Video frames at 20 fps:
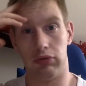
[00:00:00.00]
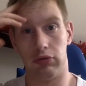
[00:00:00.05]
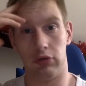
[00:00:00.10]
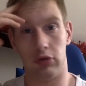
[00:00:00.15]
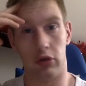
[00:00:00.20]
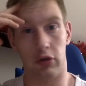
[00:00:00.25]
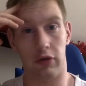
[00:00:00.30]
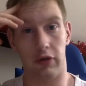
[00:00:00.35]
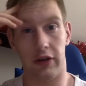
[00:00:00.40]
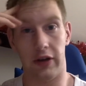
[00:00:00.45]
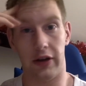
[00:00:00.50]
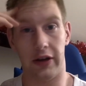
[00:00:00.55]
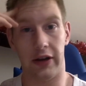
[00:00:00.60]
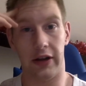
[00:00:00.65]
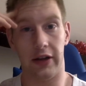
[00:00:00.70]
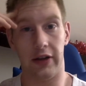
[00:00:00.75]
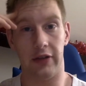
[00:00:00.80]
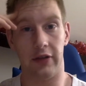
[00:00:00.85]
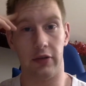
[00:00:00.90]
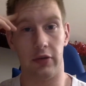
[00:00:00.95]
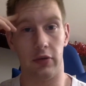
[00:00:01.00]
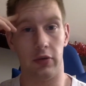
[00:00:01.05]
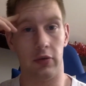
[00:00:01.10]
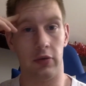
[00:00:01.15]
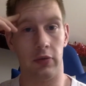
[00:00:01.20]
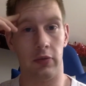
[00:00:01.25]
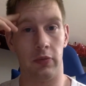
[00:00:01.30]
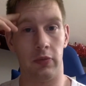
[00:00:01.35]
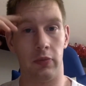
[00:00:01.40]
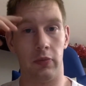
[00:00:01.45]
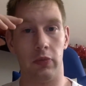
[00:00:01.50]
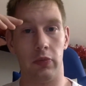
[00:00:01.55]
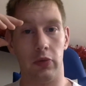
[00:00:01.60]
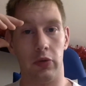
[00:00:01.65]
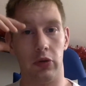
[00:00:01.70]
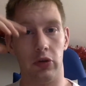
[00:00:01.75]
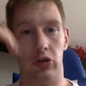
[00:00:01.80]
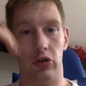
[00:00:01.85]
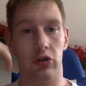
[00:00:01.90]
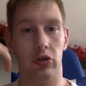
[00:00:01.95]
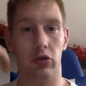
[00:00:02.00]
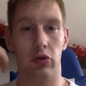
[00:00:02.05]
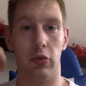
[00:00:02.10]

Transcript: stuff like that. So just